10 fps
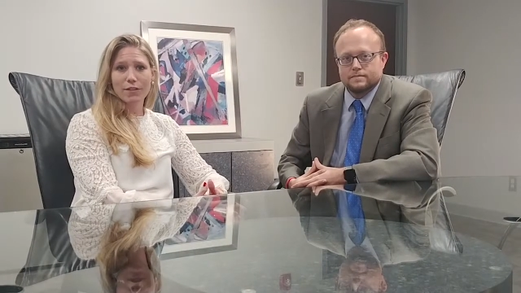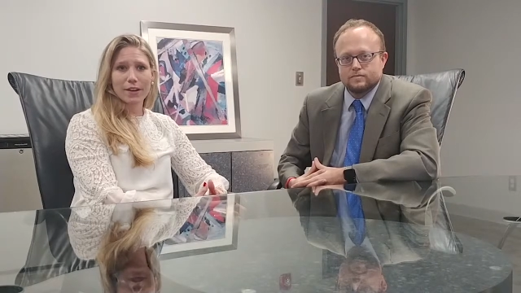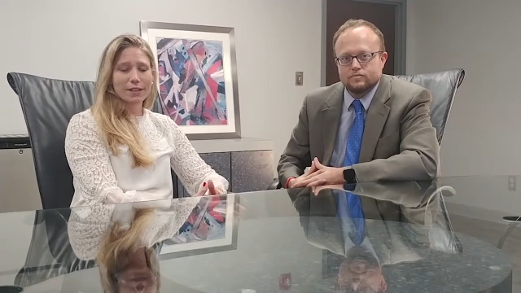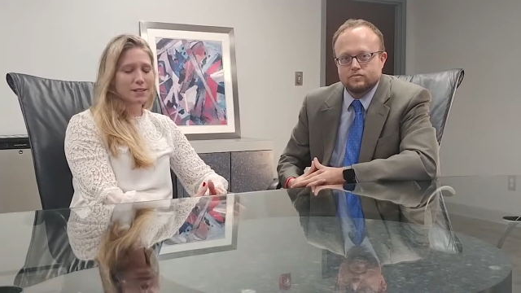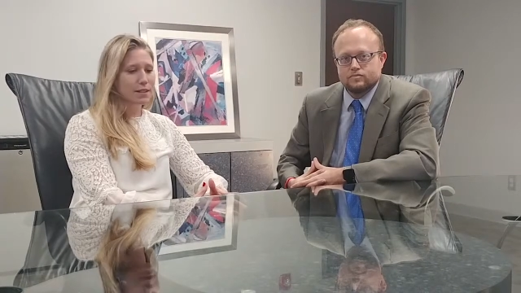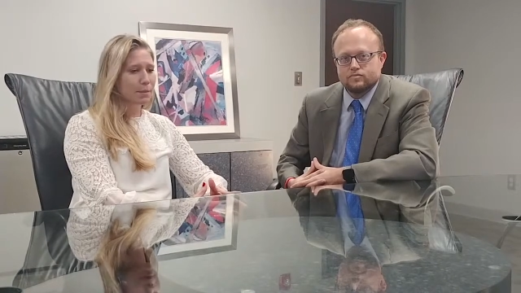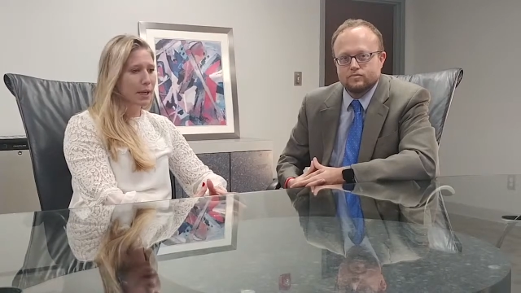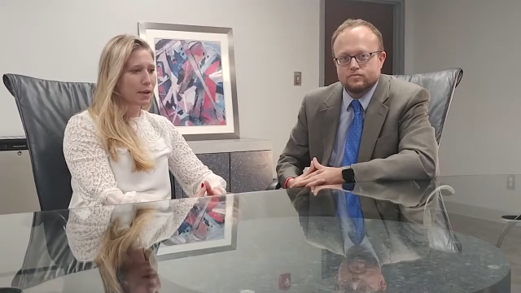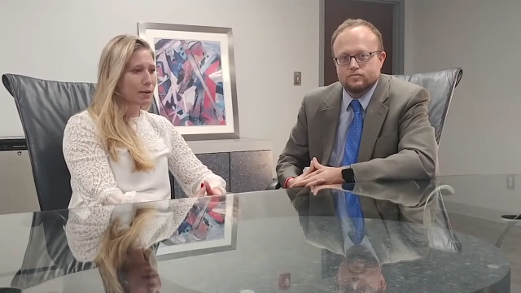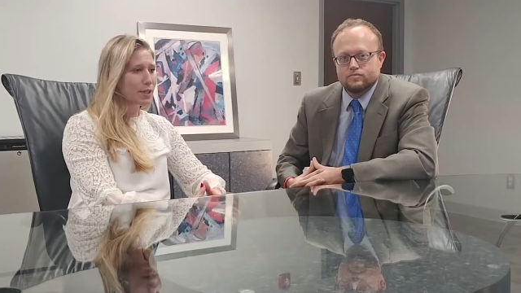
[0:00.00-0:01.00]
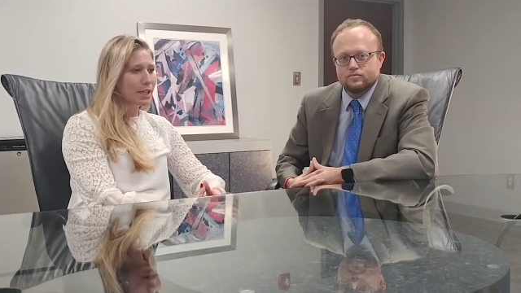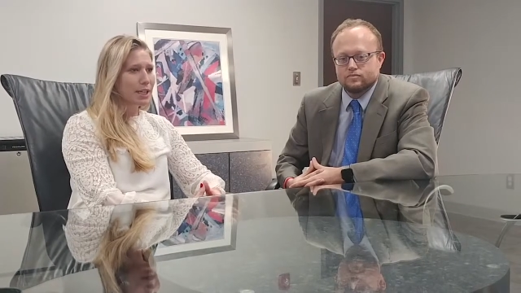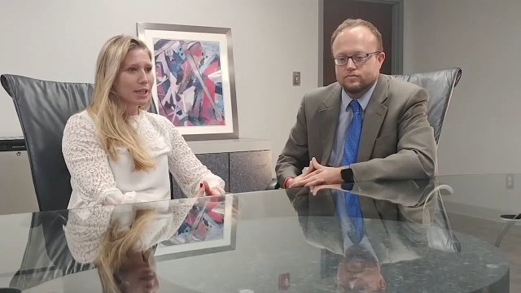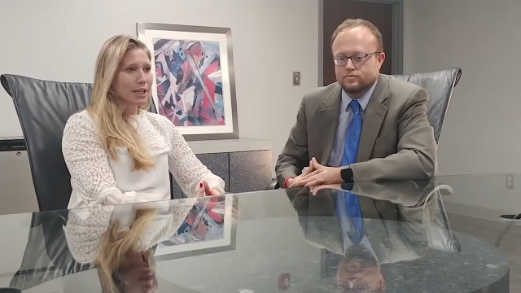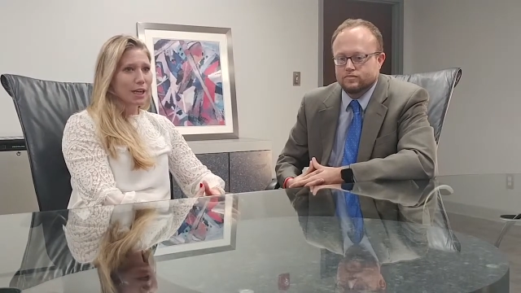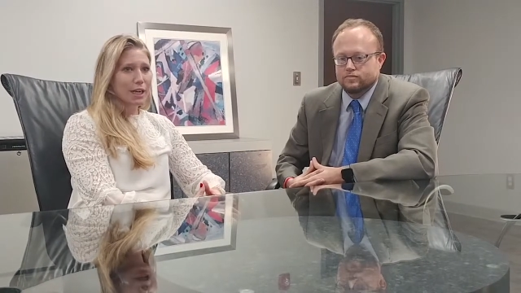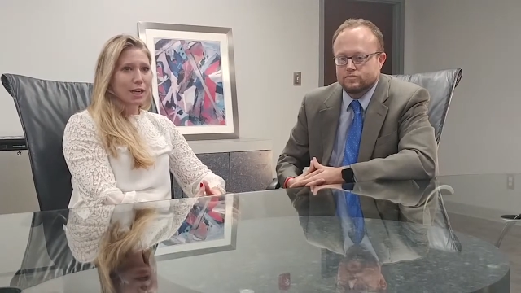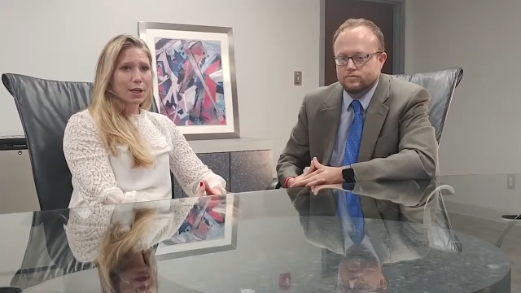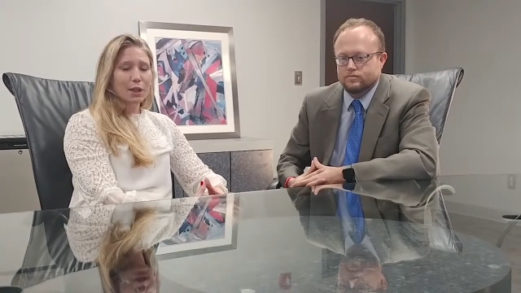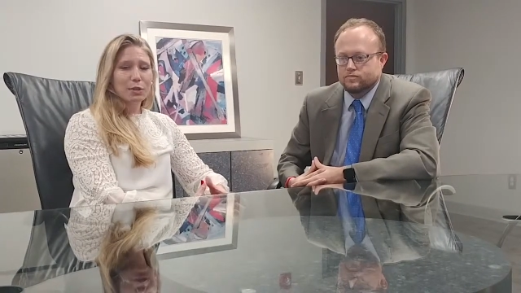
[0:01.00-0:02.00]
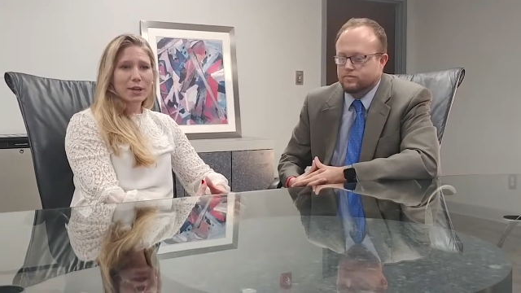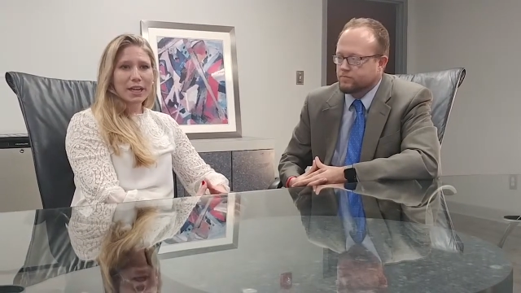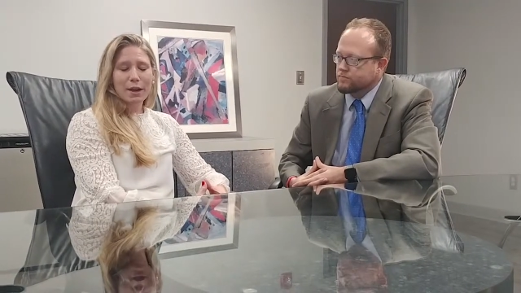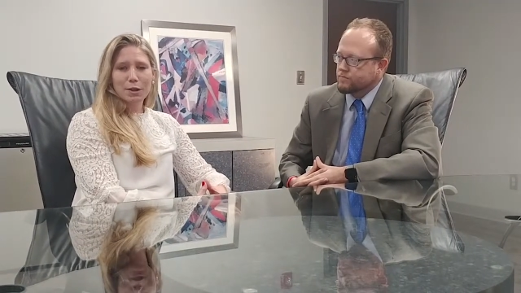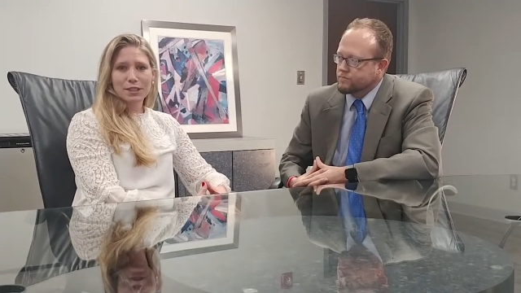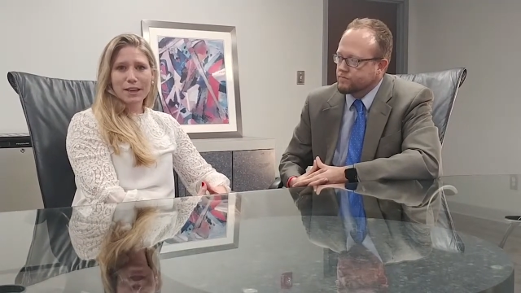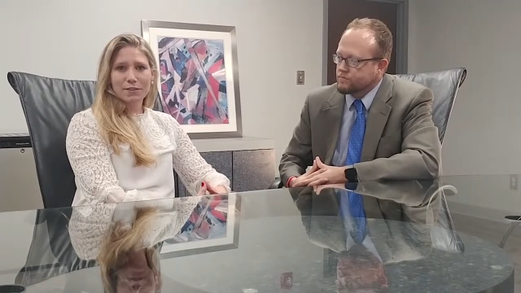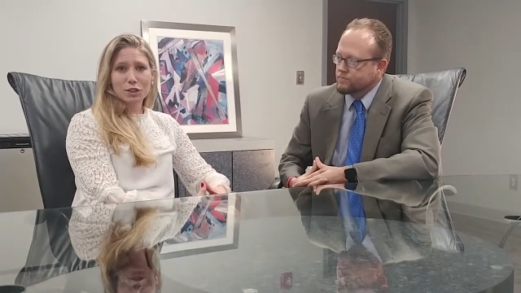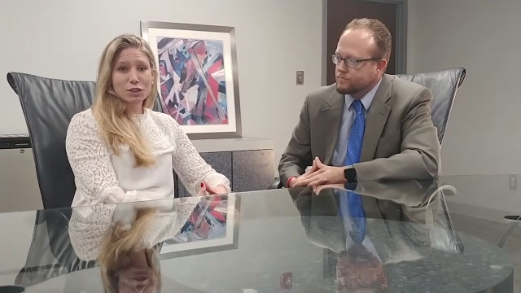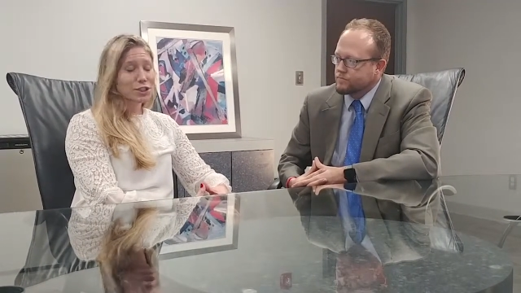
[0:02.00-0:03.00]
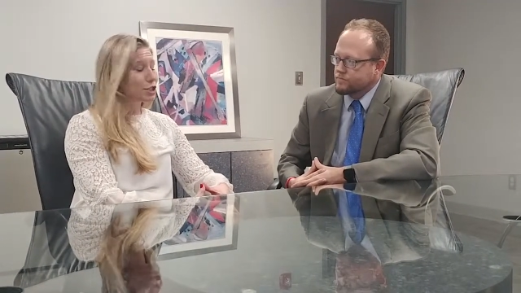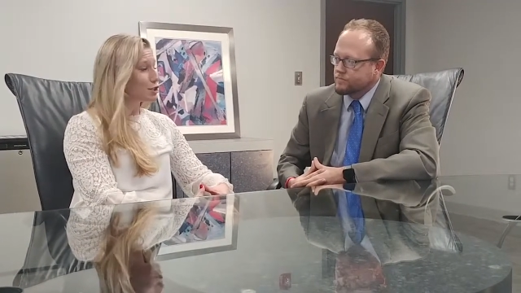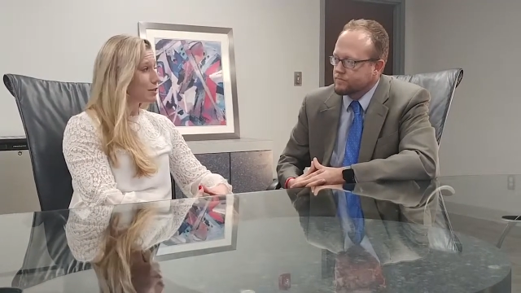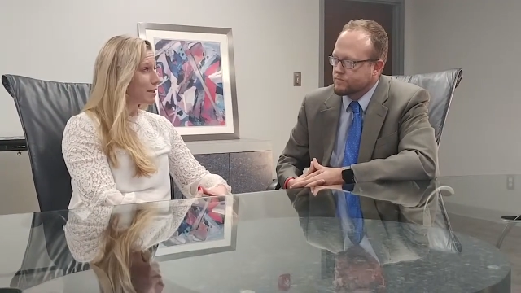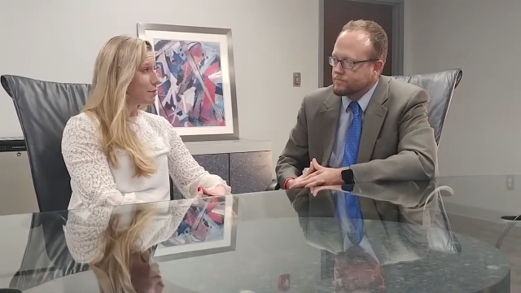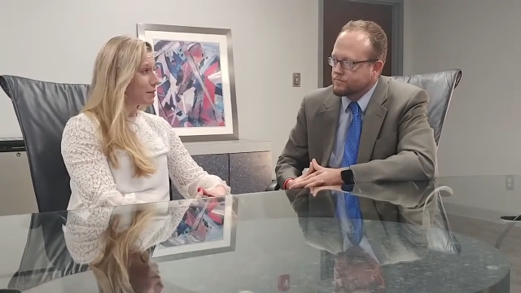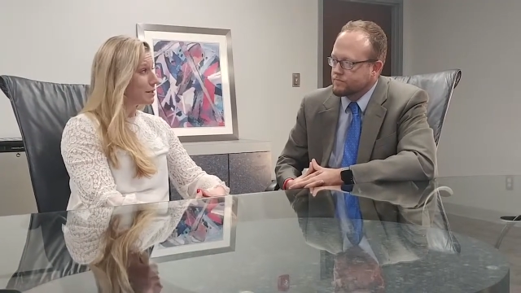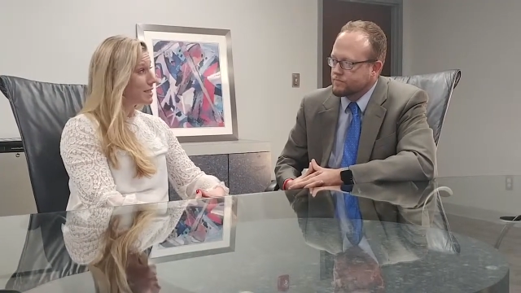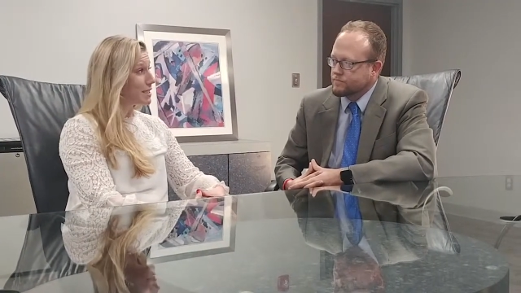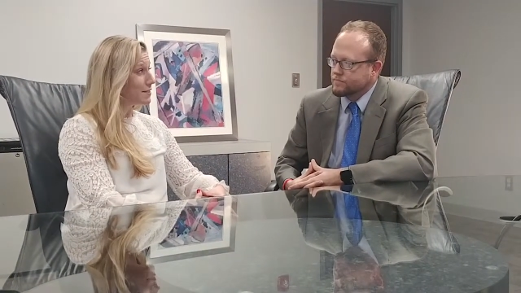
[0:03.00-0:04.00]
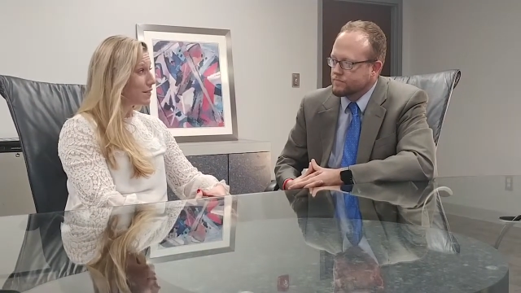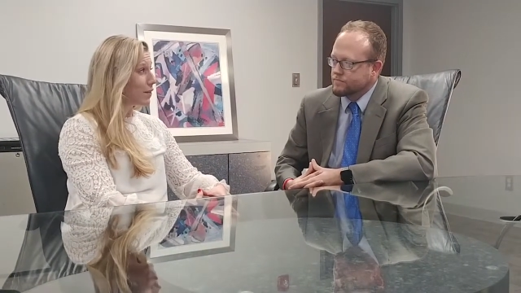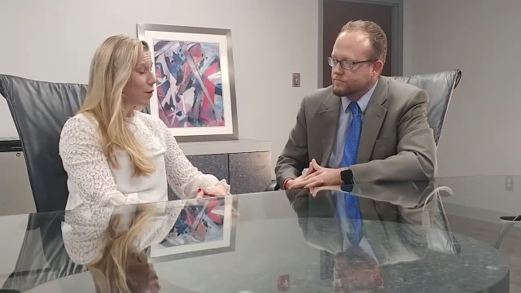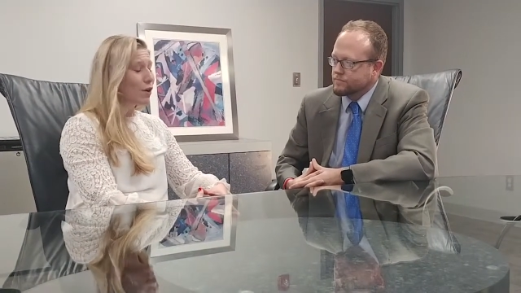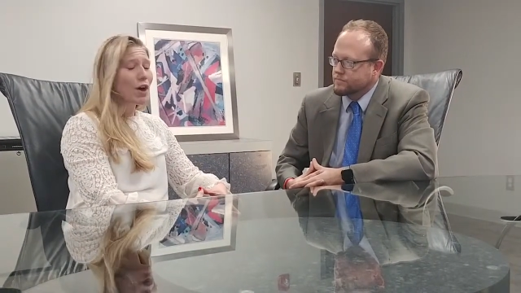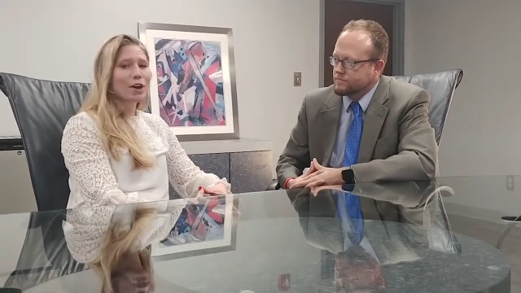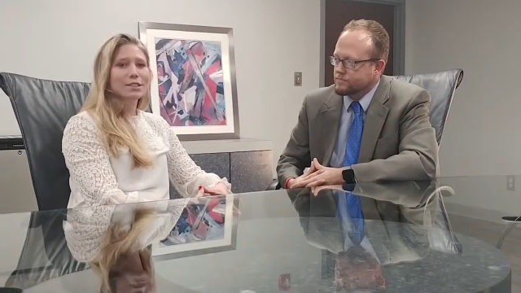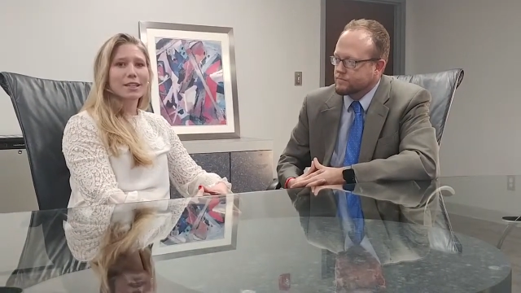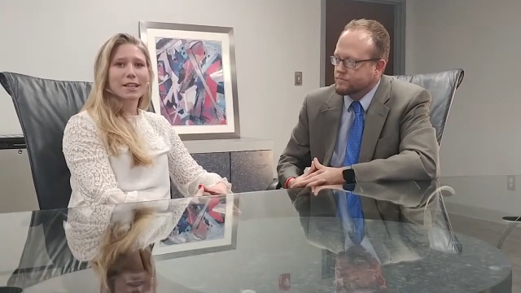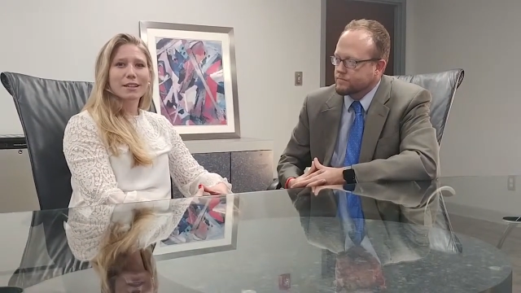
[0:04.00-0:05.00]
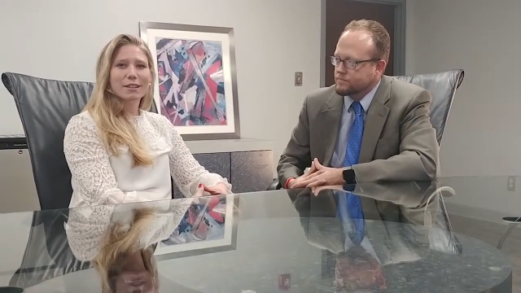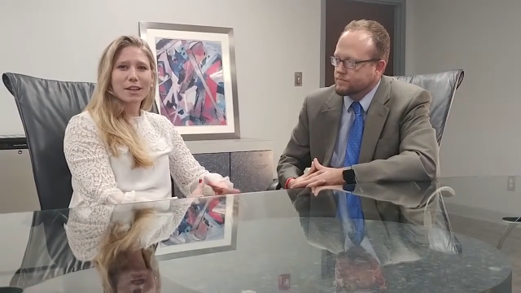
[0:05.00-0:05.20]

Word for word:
Speaker 1: of us. About uh, three hours after his surgery, we received a phone call saying, You